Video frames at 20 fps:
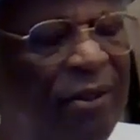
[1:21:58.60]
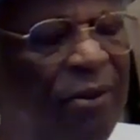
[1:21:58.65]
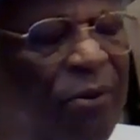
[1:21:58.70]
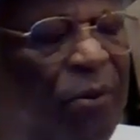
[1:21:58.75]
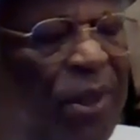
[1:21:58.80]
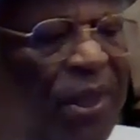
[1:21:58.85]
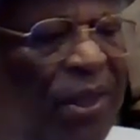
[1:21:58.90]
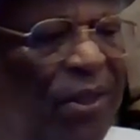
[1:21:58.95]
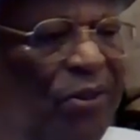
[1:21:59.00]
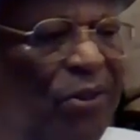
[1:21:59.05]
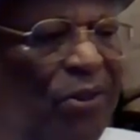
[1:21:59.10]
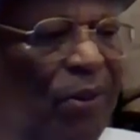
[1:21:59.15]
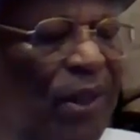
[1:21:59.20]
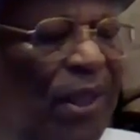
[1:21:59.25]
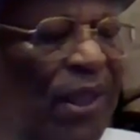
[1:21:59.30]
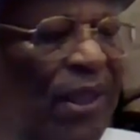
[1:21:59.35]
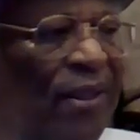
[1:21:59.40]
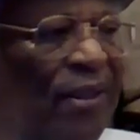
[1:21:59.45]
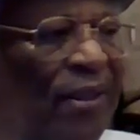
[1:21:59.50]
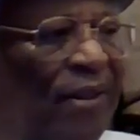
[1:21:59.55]
A week or so
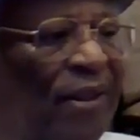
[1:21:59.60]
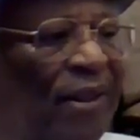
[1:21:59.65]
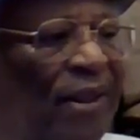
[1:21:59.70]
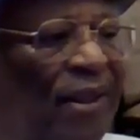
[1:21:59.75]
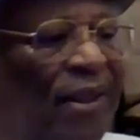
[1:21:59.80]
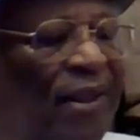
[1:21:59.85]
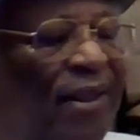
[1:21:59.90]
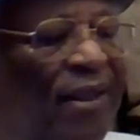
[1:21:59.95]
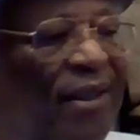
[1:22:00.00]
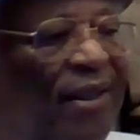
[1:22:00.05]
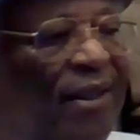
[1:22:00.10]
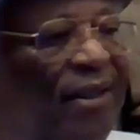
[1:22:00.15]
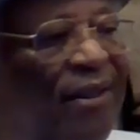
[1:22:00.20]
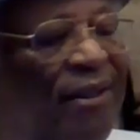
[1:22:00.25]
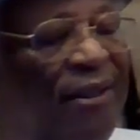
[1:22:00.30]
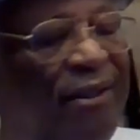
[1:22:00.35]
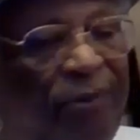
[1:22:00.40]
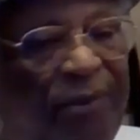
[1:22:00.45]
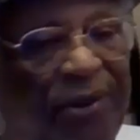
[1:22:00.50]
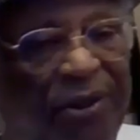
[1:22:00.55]
later,
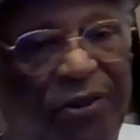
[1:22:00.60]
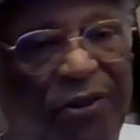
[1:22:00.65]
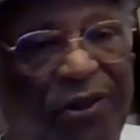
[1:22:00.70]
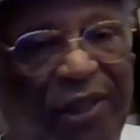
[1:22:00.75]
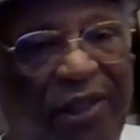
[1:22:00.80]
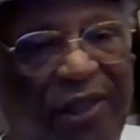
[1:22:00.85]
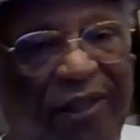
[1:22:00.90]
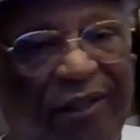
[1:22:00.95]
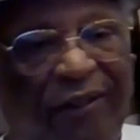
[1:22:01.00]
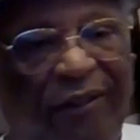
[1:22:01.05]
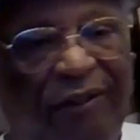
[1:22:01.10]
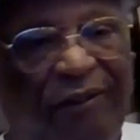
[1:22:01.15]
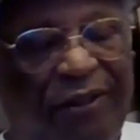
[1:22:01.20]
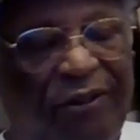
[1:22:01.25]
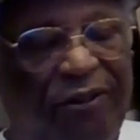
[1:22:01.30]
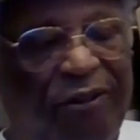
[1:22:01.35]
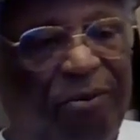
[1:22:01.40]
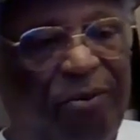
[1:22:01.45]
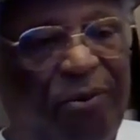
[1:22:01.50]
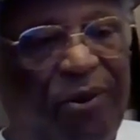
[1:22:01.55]
went to City Hall, did
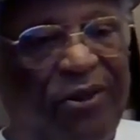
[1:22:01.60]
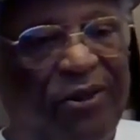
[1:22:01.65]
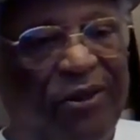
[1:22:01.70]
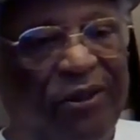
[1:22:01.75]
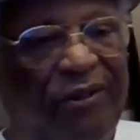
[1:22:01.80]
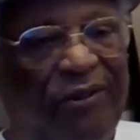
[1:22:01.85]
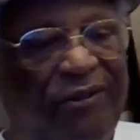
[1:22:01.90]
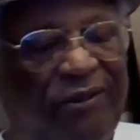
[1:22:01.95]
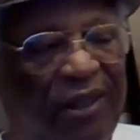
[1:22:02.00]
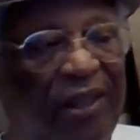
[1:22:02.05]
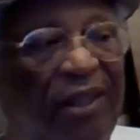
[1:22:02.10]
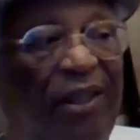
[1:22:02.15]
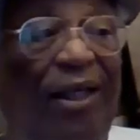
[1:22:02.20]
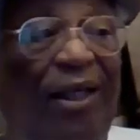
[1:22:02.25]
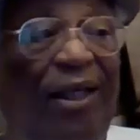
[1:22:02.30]
some research,